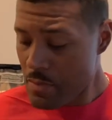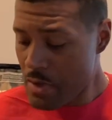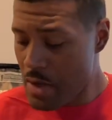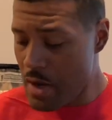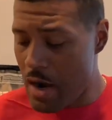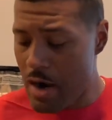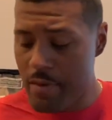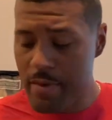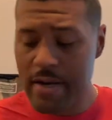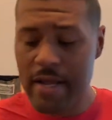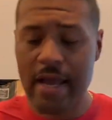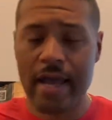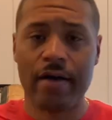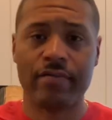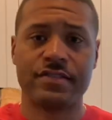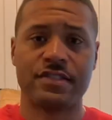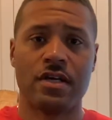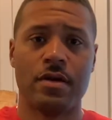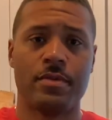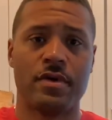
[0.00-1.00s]
I already have
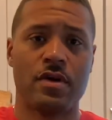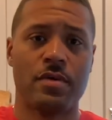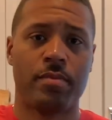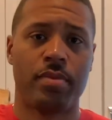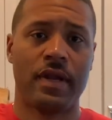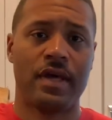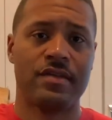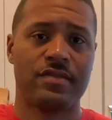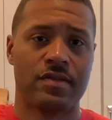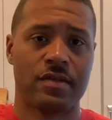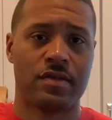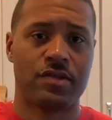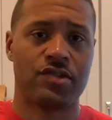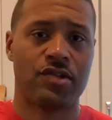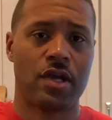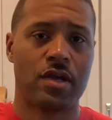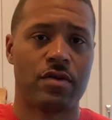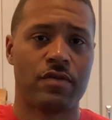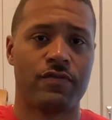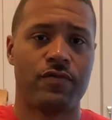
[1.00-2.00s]
some here placed in a
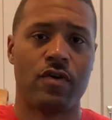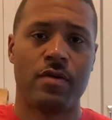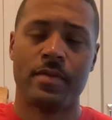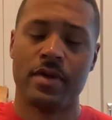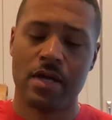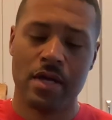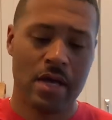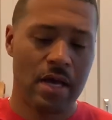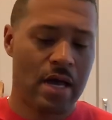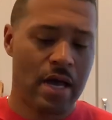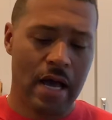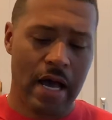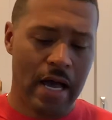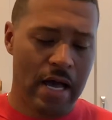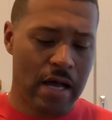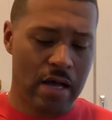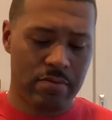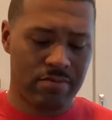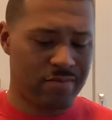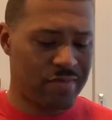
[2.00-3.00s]
shaker for me.
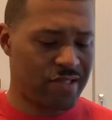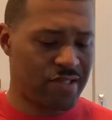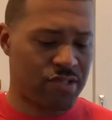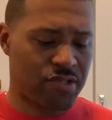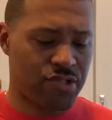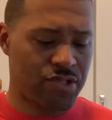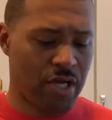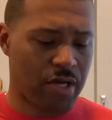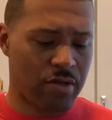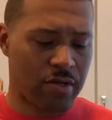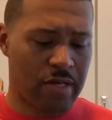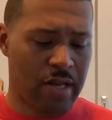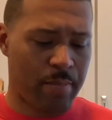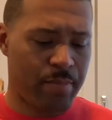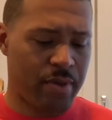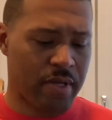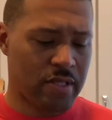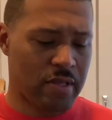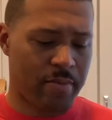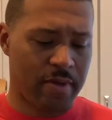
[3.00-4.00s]
Just a shaker that I
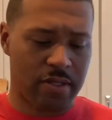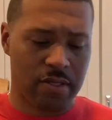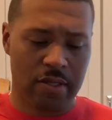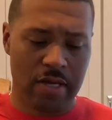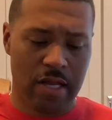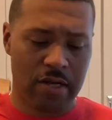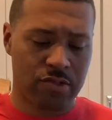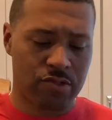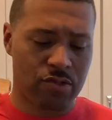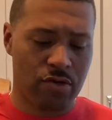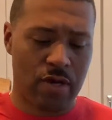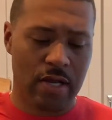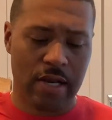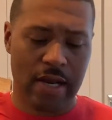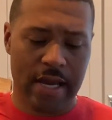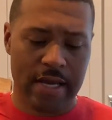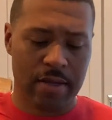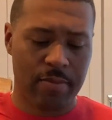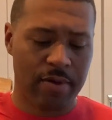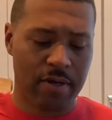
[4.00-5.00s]
picked up at the dollar store. I
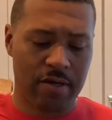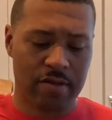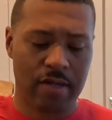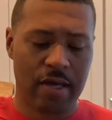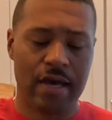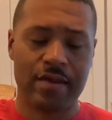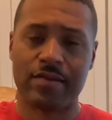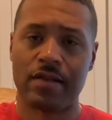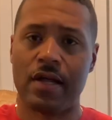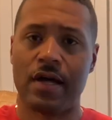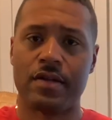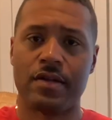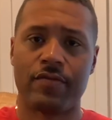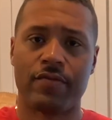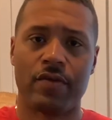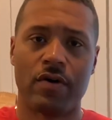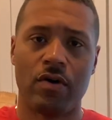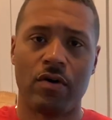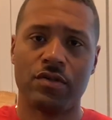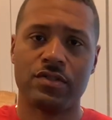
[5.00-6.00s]
like it because it has a lot of
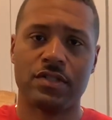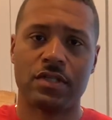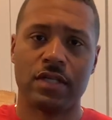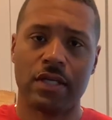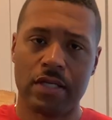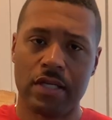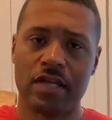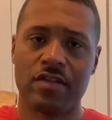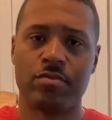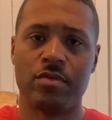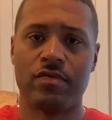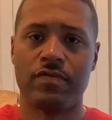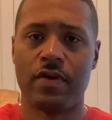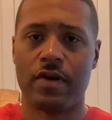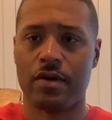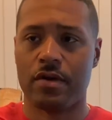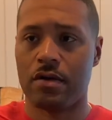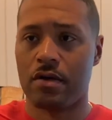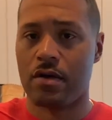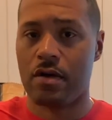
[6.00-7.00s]
different holes in it and gives me
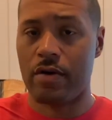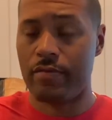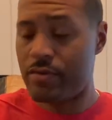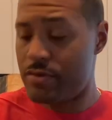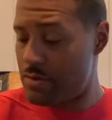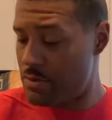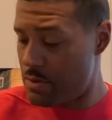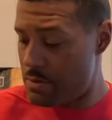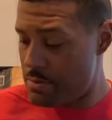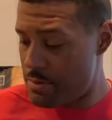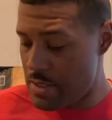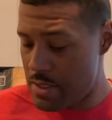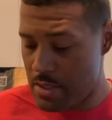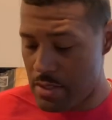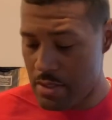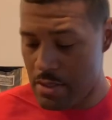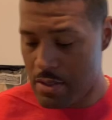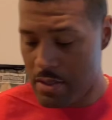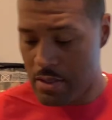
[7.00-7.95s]
very good coverage on the meat.